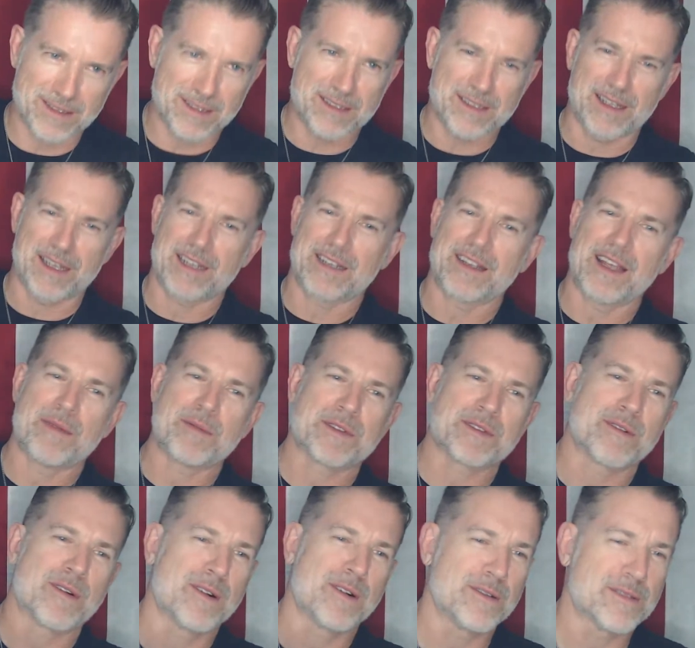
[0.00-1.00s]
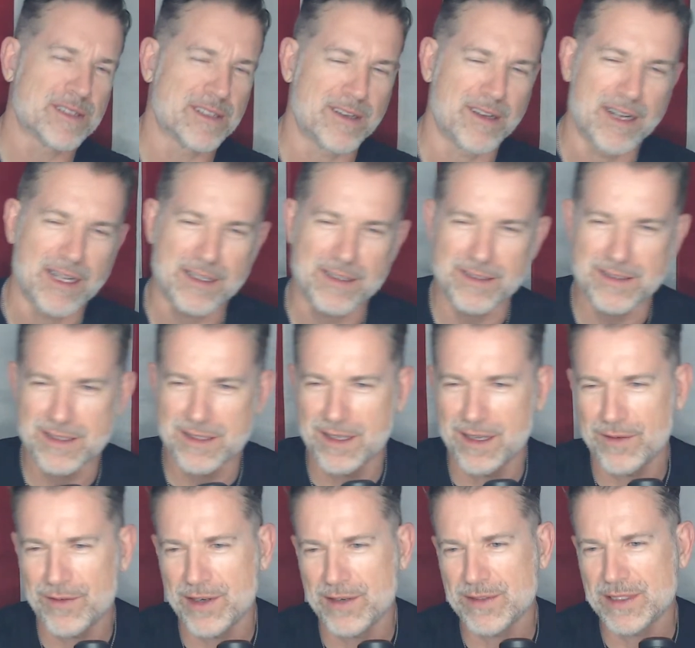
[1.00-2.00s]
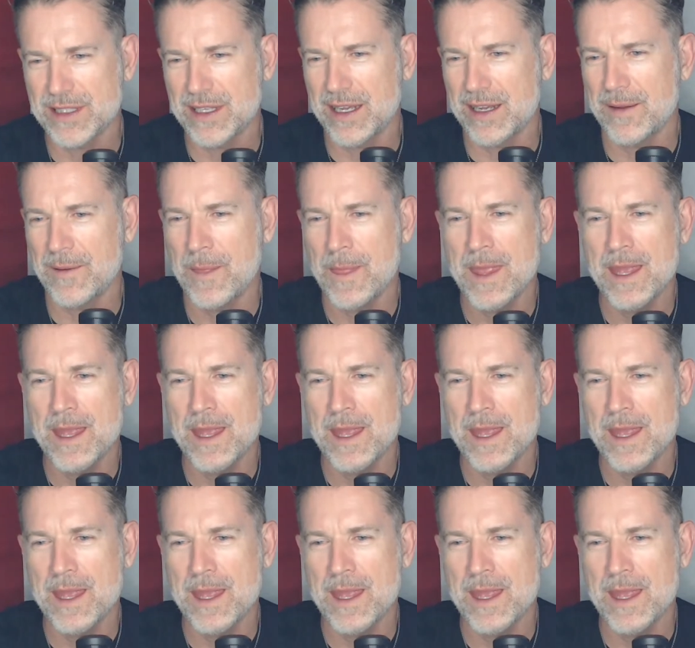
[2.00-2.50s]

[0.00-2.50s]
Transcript: just like Game of Thrones and all that good stuff and everything.